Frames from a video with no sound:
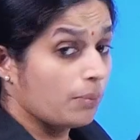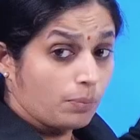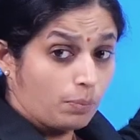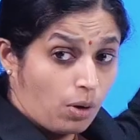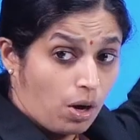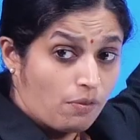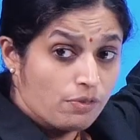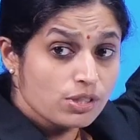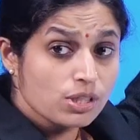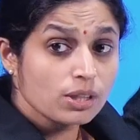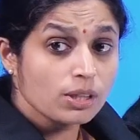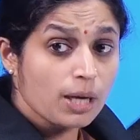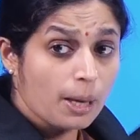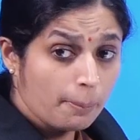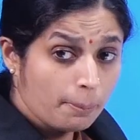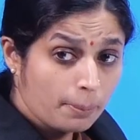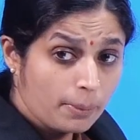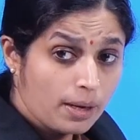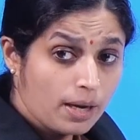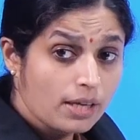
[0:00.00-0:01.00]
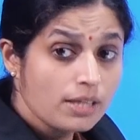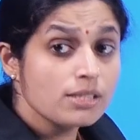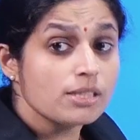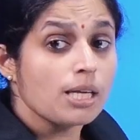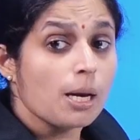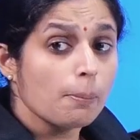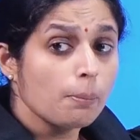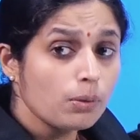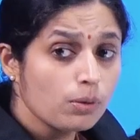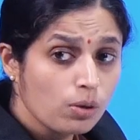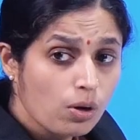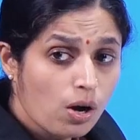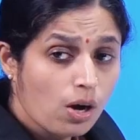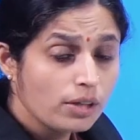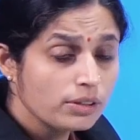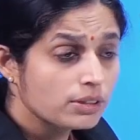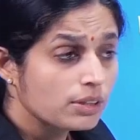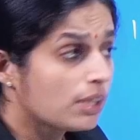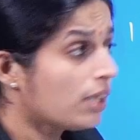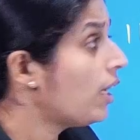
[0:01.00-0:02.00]
number,
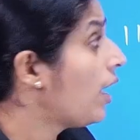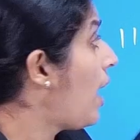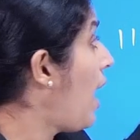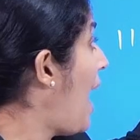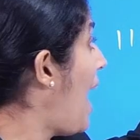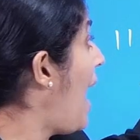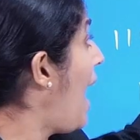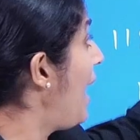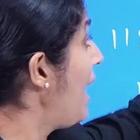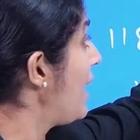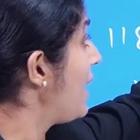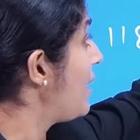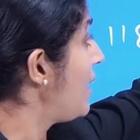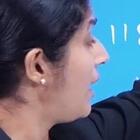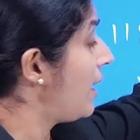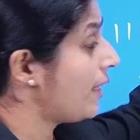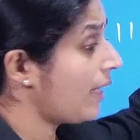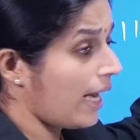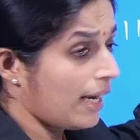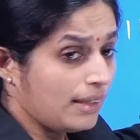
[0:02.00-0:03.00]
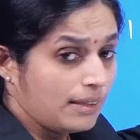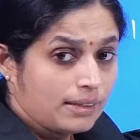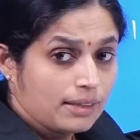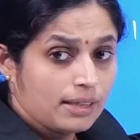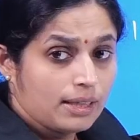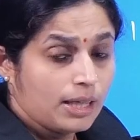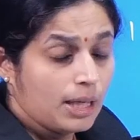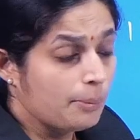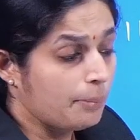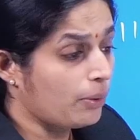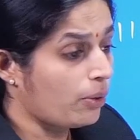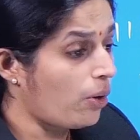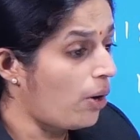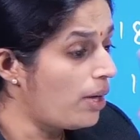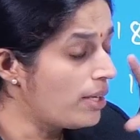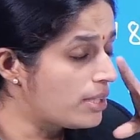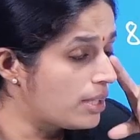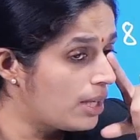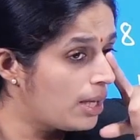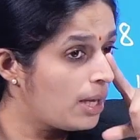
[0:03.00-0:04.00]
subclause and their title,
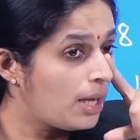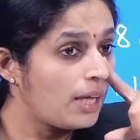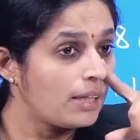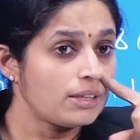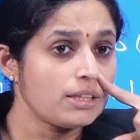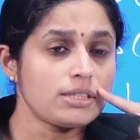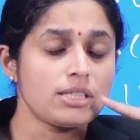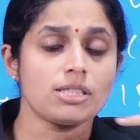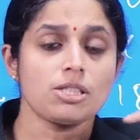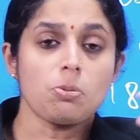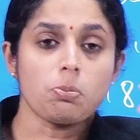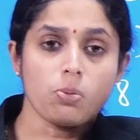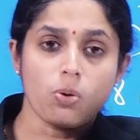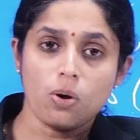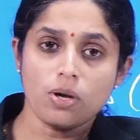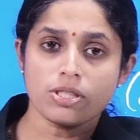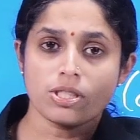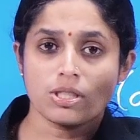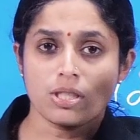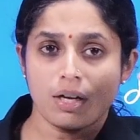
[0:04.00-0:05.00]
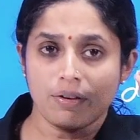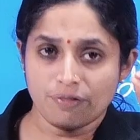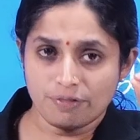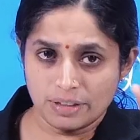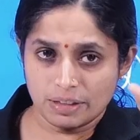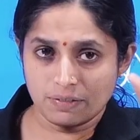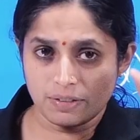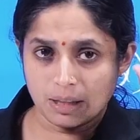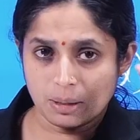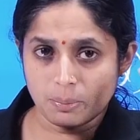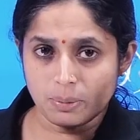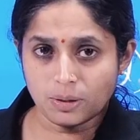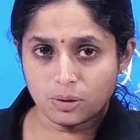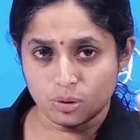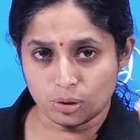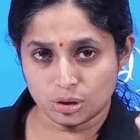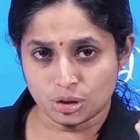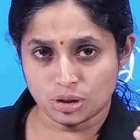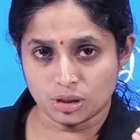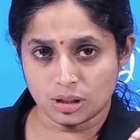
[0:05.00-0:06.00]
because this is the most favorable
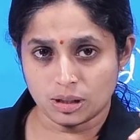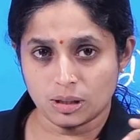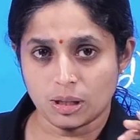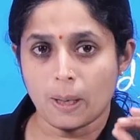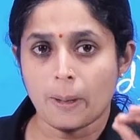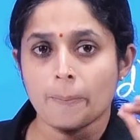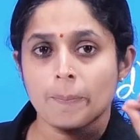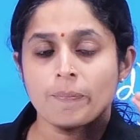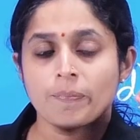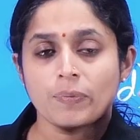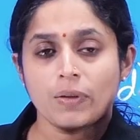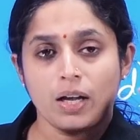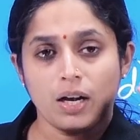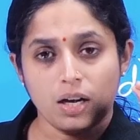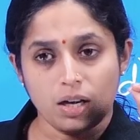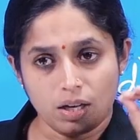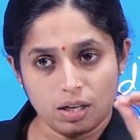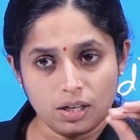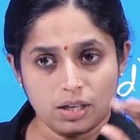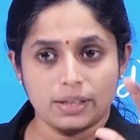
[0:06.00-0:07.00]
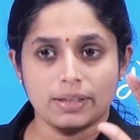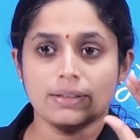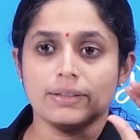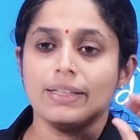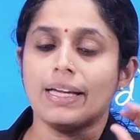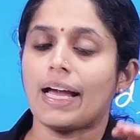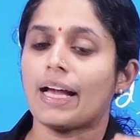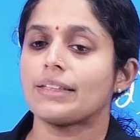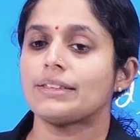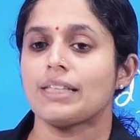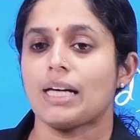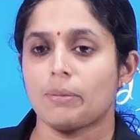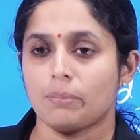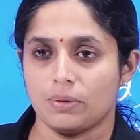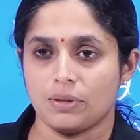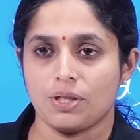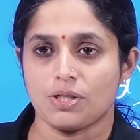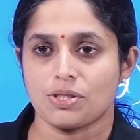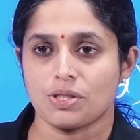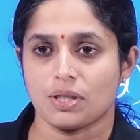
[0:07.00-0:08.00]
question in the
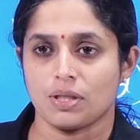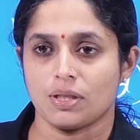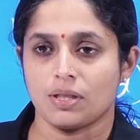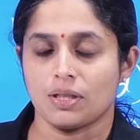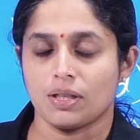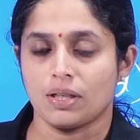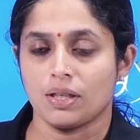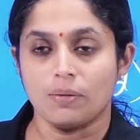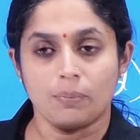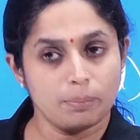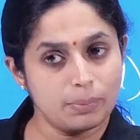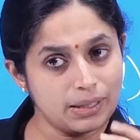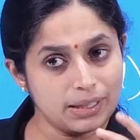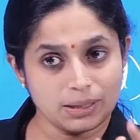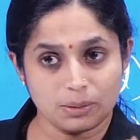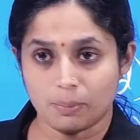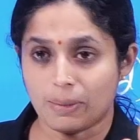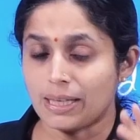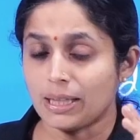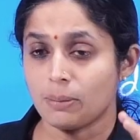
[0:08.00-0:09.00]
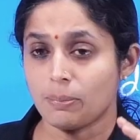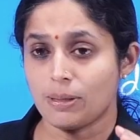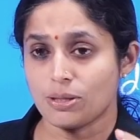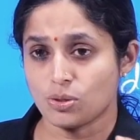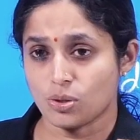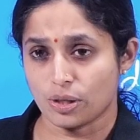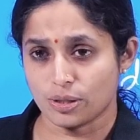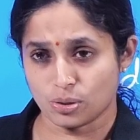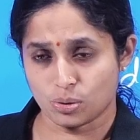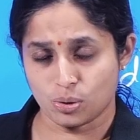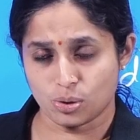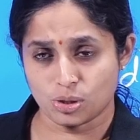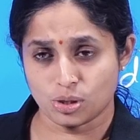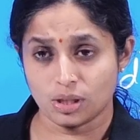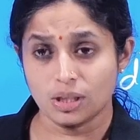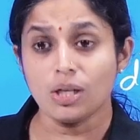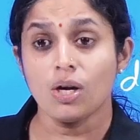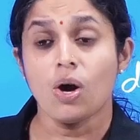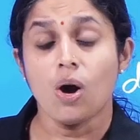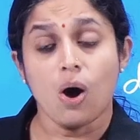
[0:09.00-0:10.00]
examination, be it multiple choice
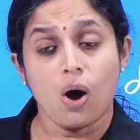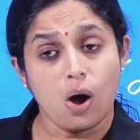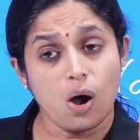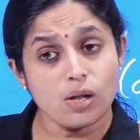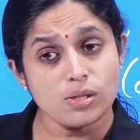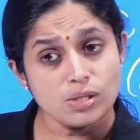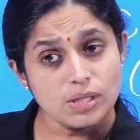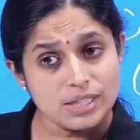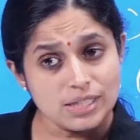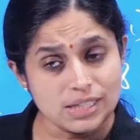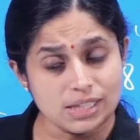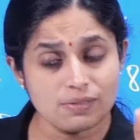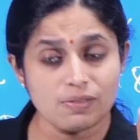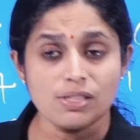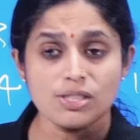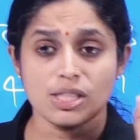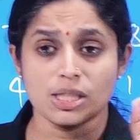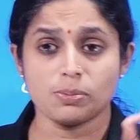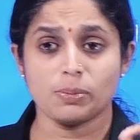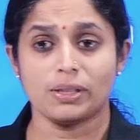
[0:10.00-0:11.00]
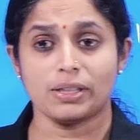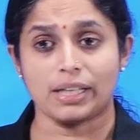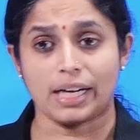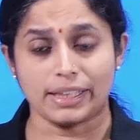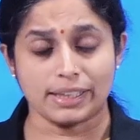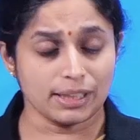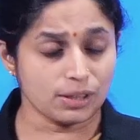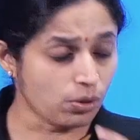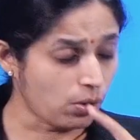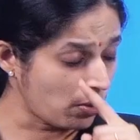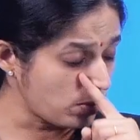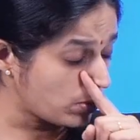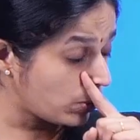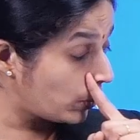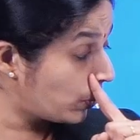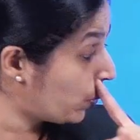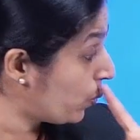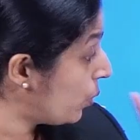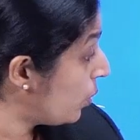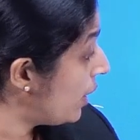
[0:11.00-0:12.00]
question. Also in civil judgment writing also
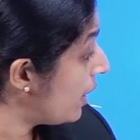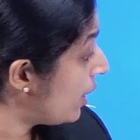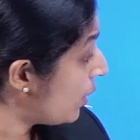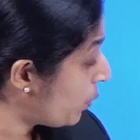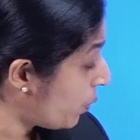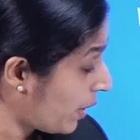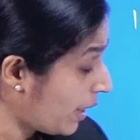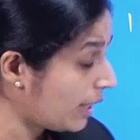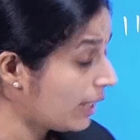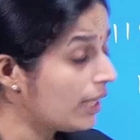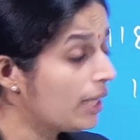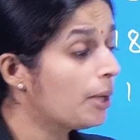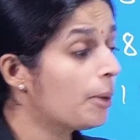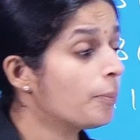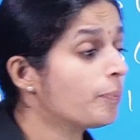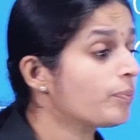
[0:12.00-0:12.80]
you need it very